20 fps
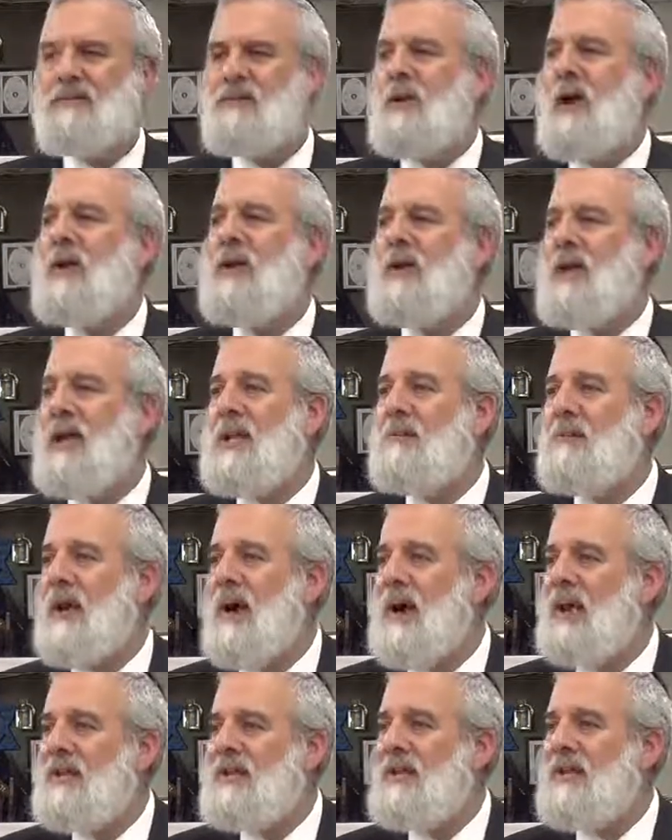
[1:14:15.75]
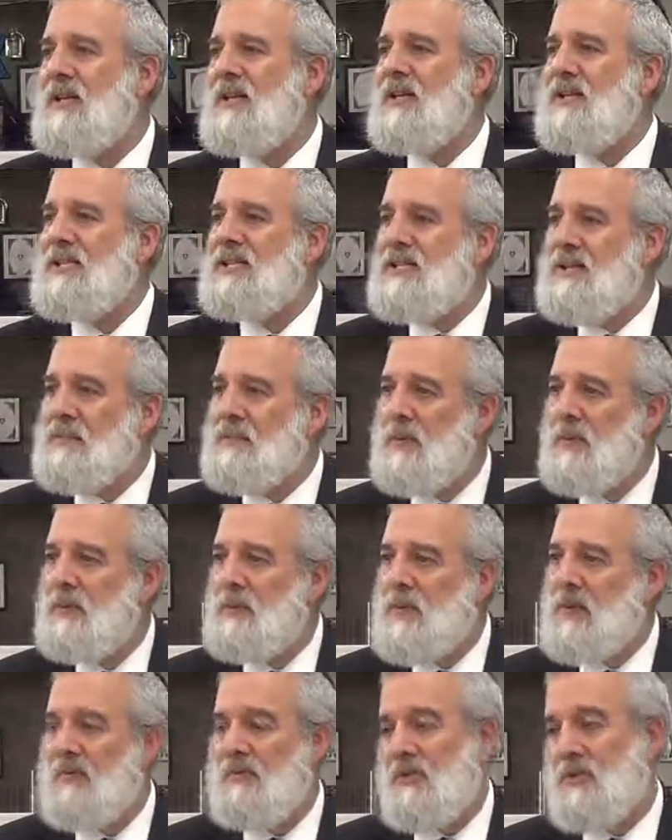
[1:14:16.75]
try to get by in a simple
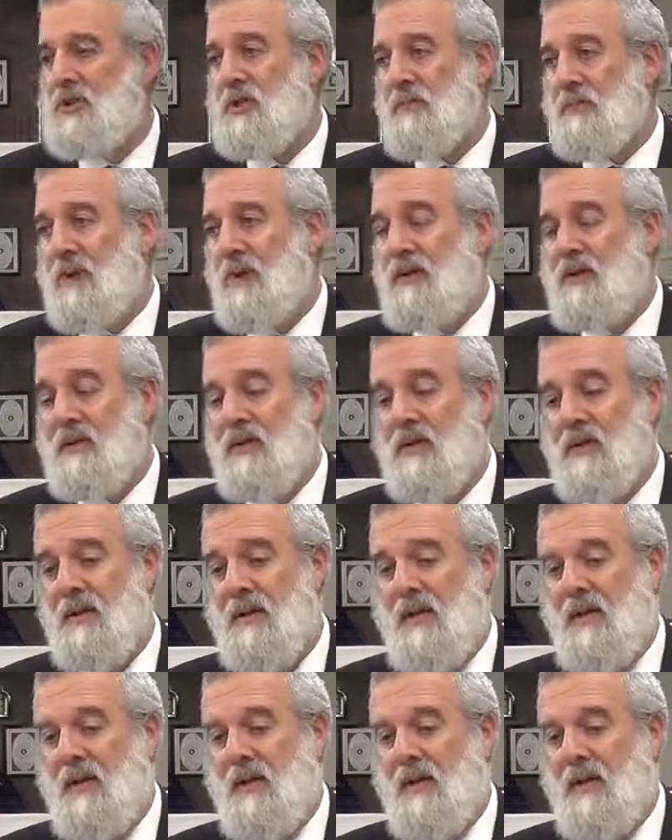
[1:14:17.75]
meal for Shabbat.